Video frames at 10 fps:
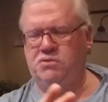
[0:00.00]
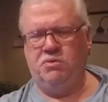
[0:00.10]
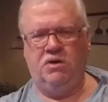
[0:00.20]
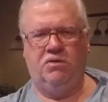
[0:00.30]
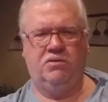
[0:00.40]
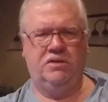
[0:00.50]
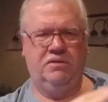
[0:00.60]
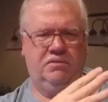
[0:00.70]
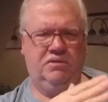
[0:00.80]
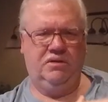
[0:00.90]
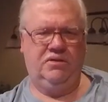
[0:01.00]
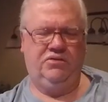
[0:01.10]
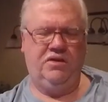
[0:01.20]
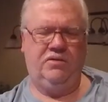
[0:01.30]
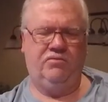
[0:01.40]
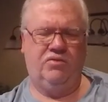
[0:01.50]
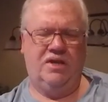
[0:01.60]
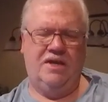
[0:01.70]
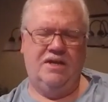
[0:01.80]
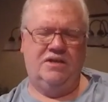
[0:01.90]
Where instead of
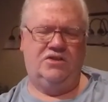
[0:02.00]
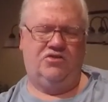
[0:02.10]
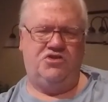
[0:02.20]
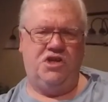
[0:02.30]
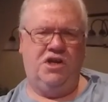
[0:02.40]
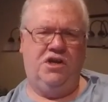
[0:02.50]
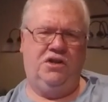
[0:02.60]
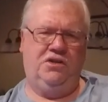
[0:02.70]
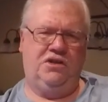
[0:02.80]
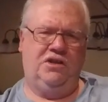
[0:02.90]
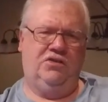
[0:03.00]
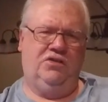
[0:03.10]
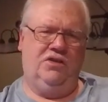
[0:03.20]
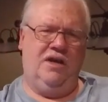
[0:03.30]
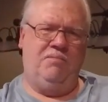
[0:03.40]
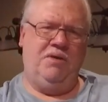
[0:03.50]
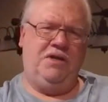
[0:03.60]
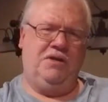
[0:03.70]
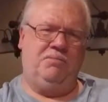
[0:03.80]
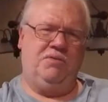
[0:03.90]
just gently easing that
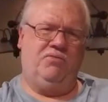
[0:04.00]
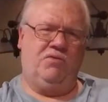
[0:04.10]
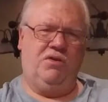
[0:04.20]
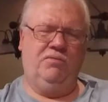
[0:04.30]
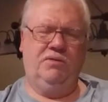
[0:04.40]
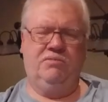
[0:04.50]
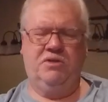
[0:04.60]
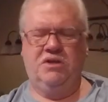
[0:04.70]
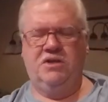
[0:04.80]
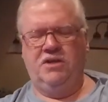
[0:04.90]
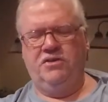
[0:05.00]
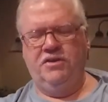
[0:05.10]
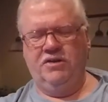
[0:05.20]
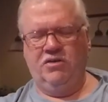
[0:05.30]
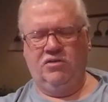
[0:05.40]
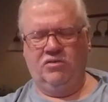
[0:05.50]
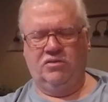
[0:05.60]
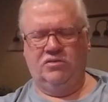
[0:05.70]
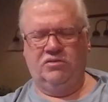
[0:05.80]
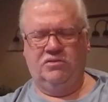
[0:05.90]
bait up in front of them,
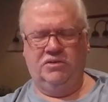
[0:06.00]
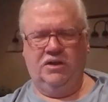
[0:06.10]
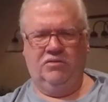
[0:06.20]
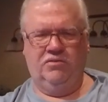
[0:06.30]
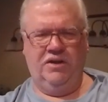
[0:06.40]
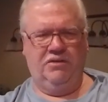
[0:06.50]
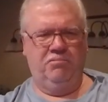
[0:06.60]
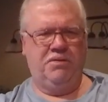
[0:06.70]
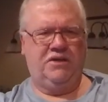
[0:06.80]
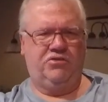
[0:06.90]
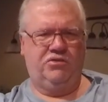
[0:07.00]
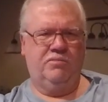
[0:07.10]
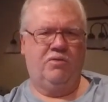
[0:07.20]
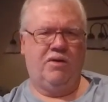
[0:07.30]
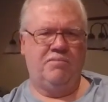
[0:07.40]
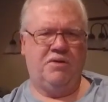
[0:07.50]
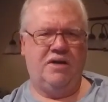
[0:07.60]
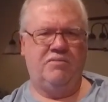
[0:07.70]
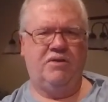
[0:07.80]
that bait's zooming right by them.